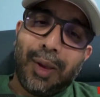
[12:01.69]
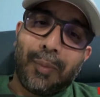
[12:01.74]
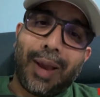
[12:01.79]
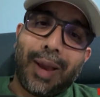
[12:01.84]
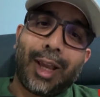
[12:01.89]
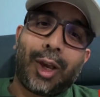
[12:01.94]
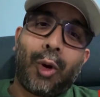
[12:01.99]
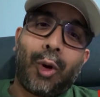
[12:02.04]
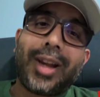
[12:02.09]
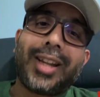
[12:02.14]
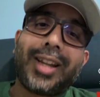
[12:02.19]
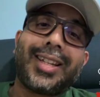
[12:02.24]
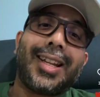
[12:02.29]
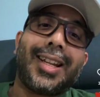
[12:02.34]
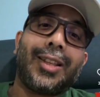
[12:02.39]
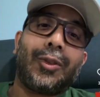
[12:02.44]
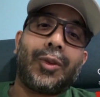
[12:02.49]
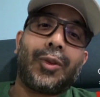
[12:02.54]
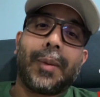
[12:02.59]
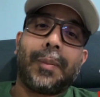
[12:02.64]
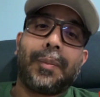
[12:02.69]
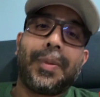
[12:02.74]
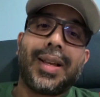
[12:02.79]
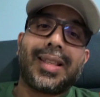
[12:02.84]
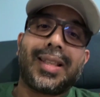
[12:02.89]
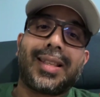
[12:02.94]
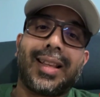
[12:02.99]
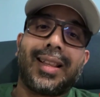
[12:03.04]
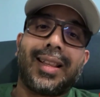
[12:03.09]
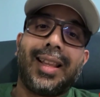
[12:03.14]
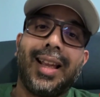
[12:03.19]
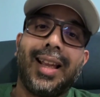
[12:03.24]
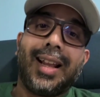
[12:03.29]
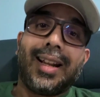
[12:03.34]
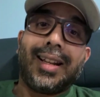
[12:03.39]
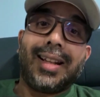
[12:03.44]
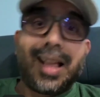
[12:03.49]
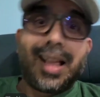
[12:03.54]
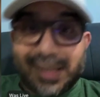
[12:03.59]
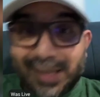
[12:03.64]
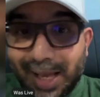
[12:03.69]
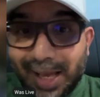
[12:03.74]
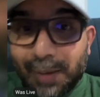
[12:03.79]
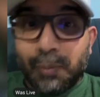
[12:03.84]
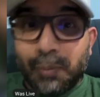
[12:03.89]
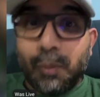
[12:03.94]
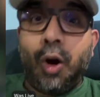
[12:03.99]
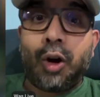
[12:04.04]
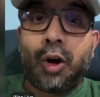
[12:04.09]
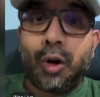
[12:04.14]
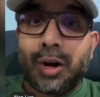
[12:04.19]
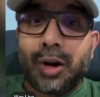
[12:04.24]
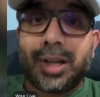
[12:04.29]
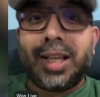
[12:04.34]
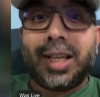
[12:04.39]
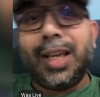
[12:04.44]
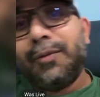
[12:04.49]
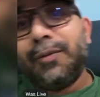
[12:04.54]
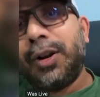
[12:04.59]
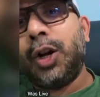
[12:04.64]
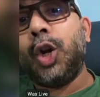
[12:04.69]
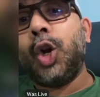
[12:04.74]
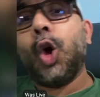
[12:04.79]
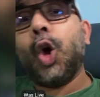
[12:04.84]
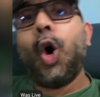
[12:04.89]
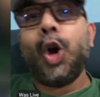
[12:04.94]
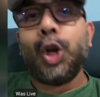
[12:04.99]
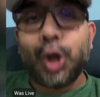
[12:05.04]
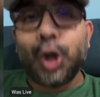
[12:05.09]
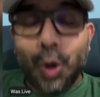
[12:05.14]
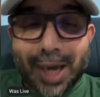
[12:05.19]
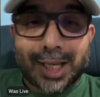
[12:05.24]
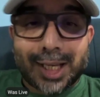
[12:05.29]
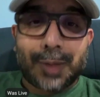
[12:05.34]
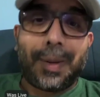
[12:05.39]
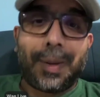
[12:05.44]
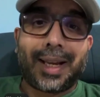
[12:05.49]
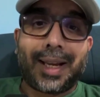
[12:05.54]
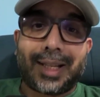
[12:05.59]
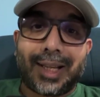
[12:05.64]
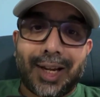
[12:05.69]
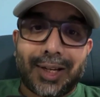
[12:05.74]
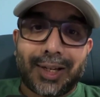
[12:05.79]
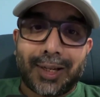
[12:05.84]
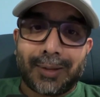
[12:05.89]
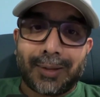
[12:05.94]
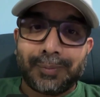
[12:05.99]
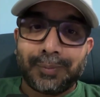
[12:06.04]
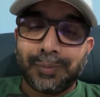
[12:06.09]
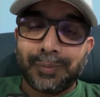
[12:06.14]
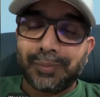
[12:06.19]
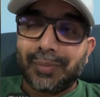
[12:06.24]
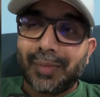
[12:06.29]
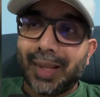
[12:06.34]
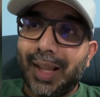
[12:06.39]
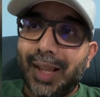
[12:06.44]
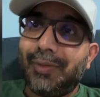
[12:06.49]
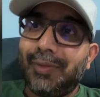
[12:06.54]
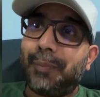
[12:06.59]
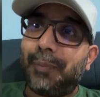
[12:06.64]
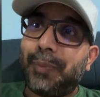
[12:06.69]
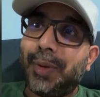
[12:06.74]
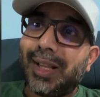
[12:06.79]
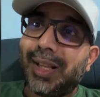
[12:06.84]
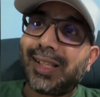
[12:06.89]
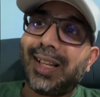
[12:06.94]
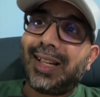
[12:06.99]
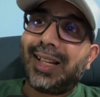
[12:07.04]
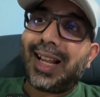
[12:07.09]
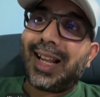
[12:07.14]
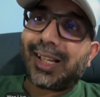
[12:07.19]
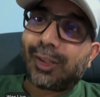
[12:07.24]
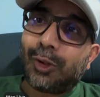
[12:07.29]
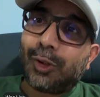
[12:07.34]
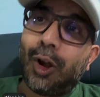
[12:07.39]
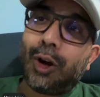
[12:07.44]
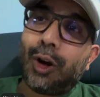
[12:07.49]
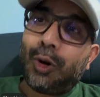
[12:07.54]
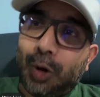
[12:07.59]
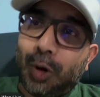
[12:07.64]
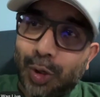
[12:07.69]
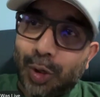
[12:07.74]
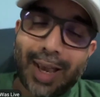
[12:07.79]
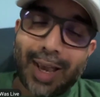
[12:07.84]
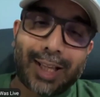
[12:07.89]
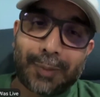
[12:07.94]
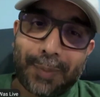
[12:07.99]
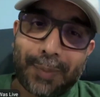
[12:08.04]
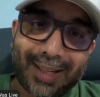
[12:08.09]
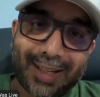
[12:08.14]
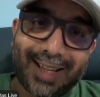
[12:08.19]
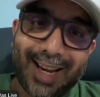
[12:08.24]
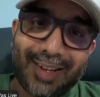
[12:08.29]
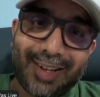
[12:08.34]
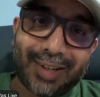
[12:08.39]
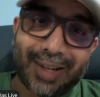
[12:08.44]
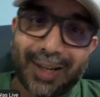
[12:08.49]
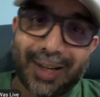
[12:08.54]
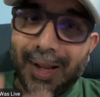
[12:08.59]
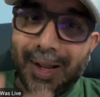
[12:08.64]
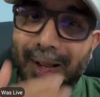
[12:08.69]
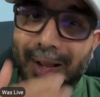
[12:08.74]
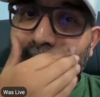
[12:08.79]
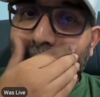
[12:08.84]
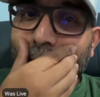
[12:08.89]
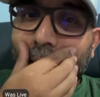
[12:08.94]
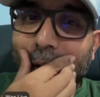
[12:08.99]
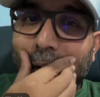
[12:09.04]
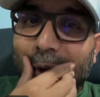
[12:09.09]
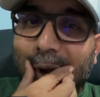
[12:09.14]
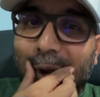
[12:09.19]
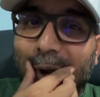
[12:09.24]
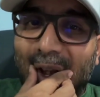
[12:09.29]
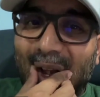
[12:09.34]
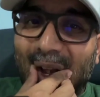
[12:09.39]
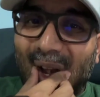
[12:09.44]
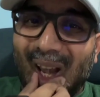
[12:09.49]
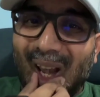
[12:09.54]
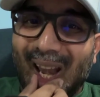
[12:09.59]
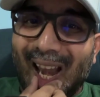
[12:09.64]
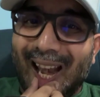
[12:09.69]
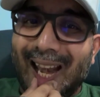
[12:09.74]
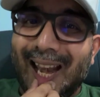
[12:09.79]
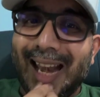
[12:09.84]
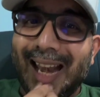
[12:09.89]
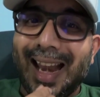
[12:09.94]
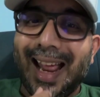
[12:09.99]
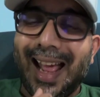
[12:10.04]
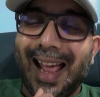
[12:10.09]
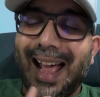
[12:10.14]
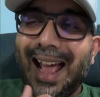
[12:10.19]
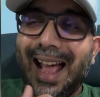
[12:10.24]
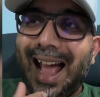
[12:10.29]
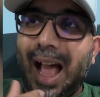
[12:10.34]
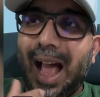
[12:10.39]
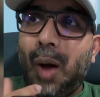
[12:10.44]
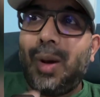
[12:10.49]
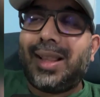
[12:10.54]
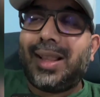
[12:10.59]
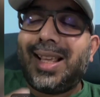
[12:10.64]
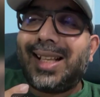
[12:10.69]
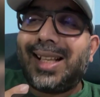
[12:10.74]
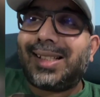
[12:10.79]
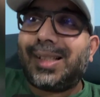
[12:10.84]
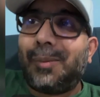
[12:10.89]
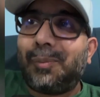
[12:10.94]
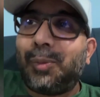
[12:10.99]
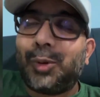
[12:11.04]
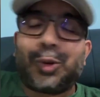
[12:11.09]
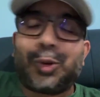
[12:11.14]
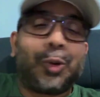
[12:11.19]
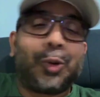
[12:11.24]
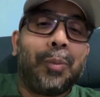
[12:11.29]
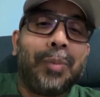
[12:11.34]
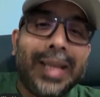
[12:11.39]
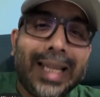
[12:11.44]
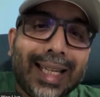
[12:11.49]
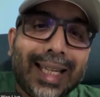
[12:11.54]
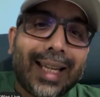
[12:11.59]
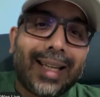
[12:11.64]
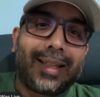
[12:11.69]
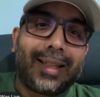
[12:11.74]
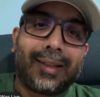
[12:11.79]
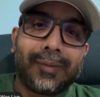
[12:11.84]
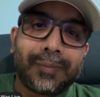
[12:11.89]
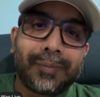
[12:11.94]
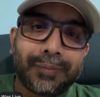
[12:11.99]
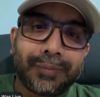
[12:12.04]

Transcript: My question to the person, does that moron even know your expectation? If the person does not know your expectation, alright, then how are they supposed to meet it?